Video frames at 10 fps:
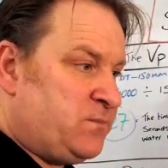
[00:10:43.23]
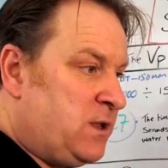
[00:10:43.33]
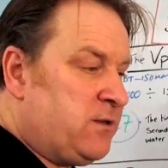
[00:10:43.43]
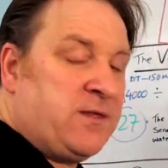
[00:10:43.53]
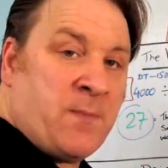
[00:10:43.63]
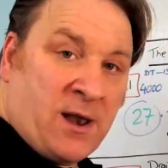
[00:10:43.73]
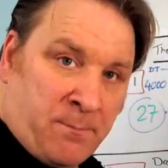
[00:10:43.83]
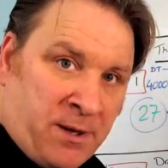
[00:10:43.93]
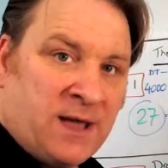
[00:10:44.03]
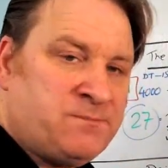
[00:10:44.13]
you know, the amount
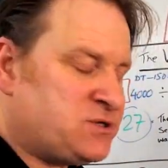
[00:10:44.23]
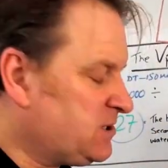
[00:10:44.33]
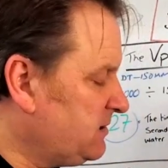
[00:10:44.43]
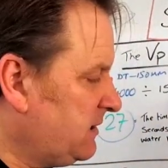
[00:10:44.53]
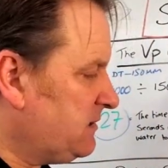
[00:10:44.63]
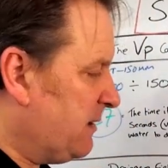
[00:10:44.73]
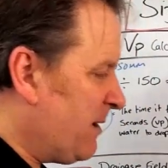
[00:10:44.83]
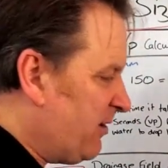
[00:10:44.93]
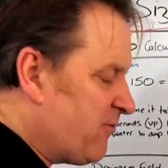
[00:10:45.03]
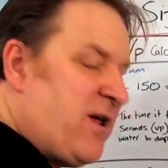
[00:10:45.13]
of pipes you need, the
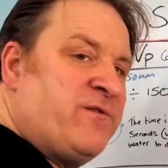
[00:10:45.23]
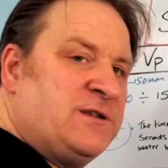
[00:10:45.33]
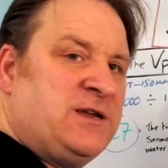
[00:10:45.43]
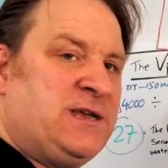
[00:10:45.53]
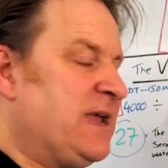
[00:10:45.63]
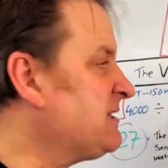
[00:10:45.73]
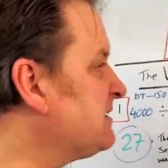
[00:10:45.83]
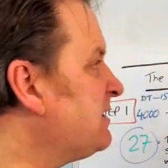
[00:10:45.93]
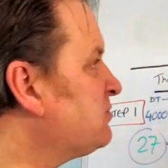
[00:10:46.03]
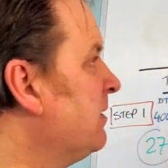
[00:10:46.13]
amount of gravel you need,
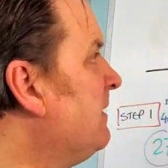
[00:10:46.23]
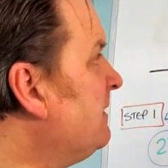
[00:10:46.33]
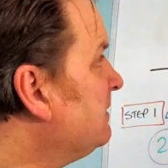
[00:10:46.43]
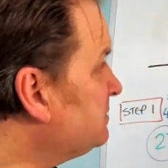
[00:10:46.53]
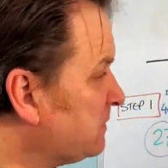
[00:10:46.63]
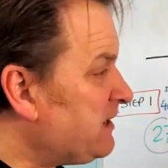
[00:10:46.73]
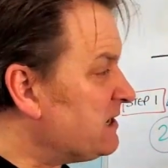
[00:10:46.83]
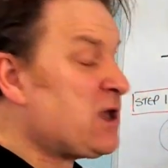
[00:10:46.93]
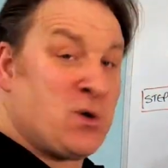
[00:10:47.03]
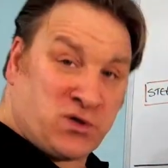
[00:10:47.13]
etc. So there
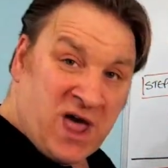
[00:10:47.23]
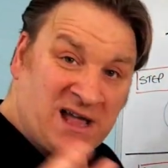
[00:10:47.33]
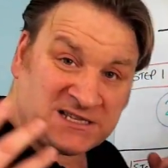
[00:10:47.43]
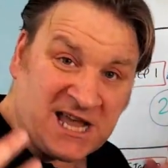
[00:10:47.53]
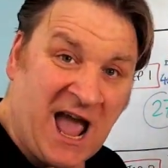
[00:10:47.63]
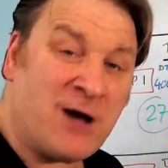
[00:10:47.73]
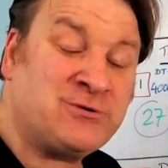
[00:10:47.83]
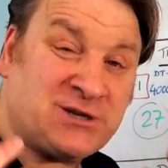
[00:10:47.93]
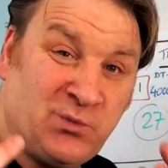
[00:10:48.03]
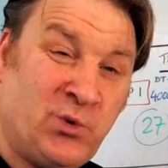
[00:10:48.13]
you go. That's
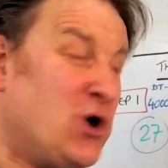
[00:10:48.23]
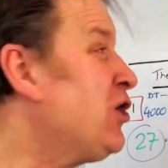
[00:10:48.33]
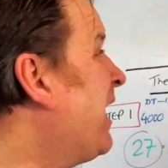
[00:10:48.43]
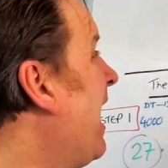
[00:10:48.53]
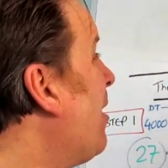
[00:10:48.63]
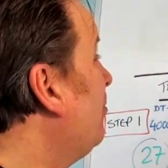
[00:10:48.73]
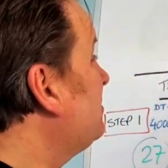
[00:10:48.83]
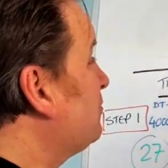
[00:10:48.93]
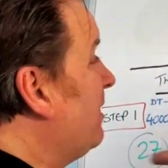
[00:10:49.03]
how to work out,